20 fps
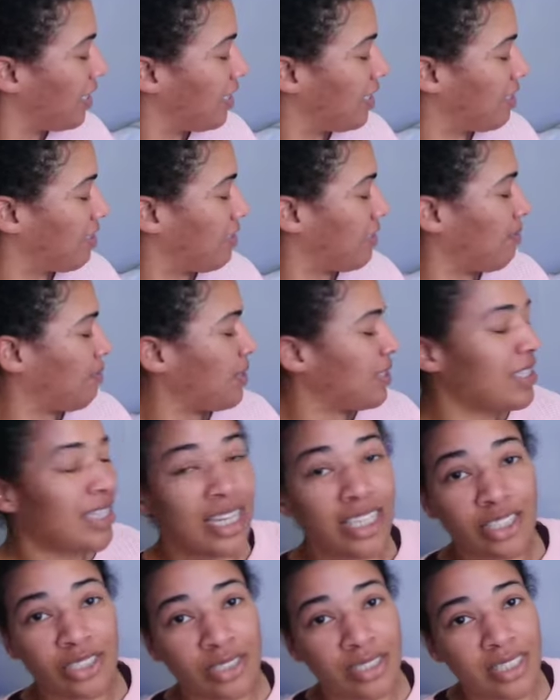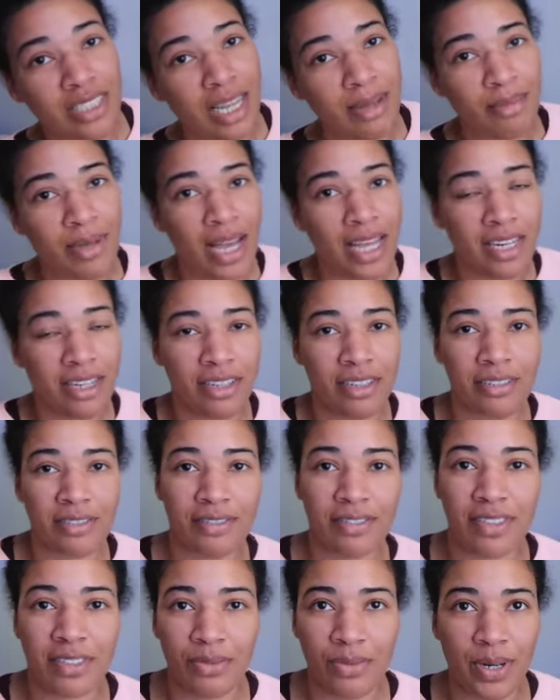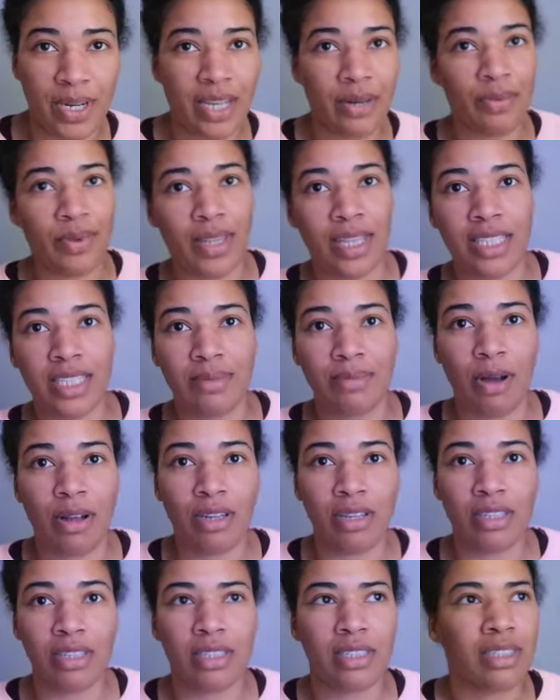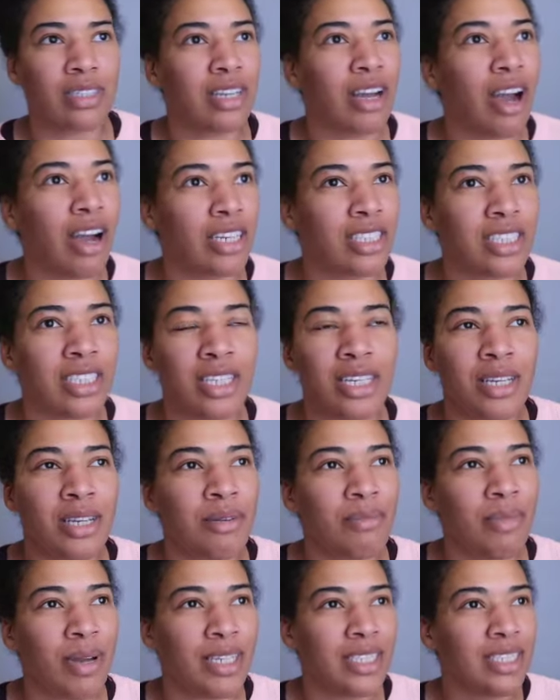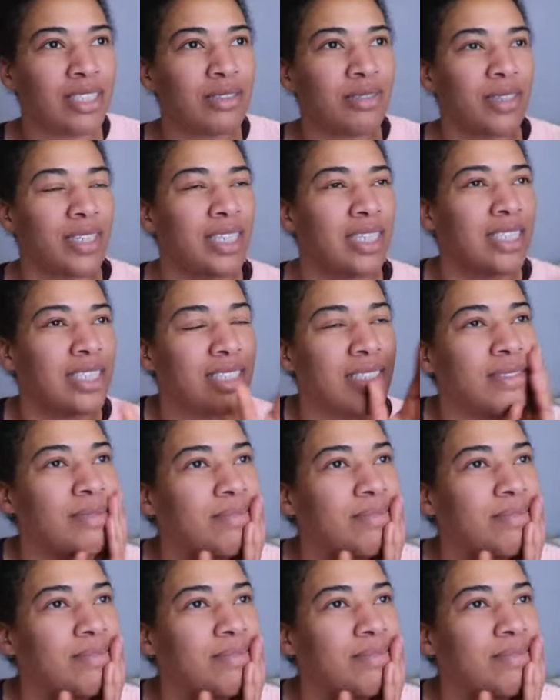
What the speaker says: These are some essentials. I'm kind of working with a smaller, gosh, my screens,